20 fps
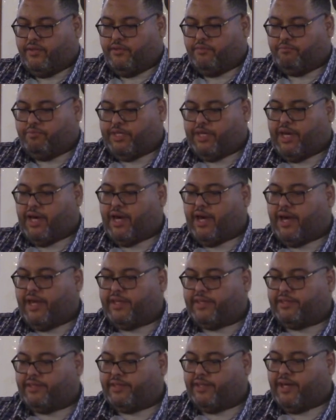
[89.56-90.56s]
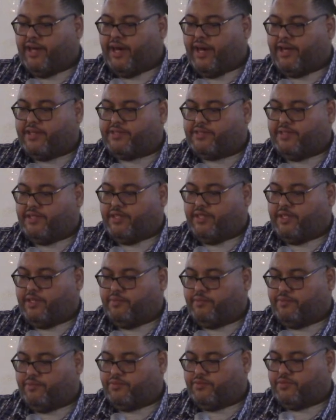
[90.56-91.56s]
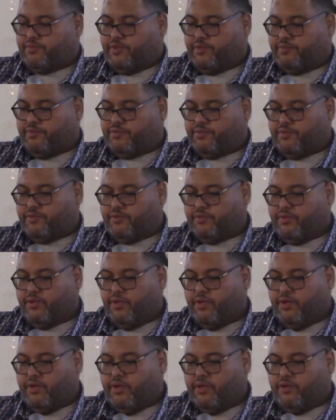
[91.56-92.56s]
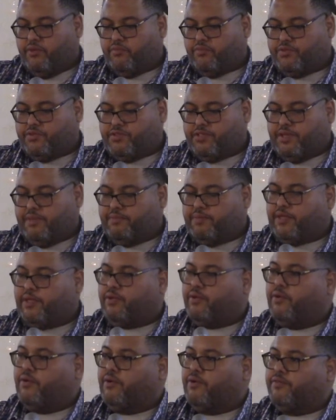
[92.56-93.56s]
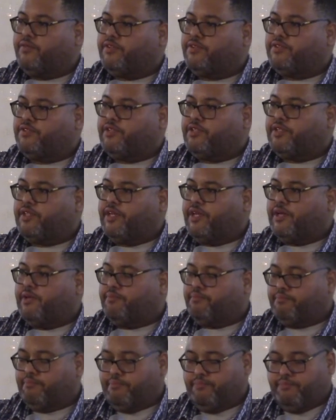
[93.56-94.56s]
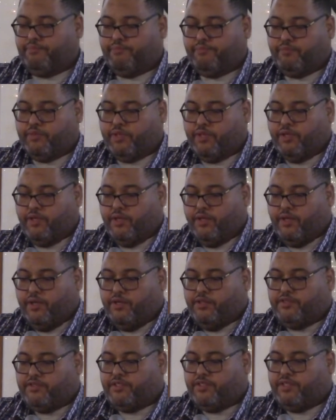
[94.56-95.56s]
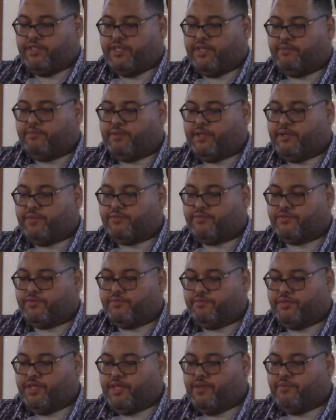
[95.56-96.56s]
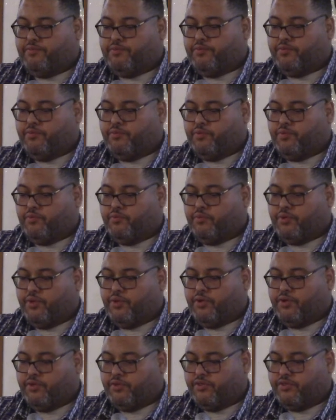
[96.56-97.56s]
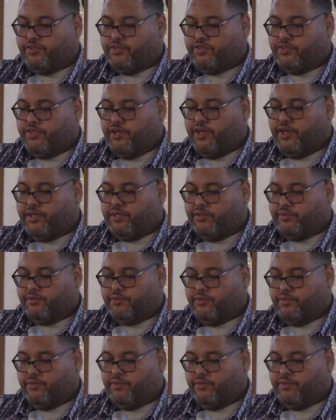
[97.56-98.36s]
behind the gods in the Hebrew scripture was something called the Shadim. Shadim comes from the Hebrew root word shud,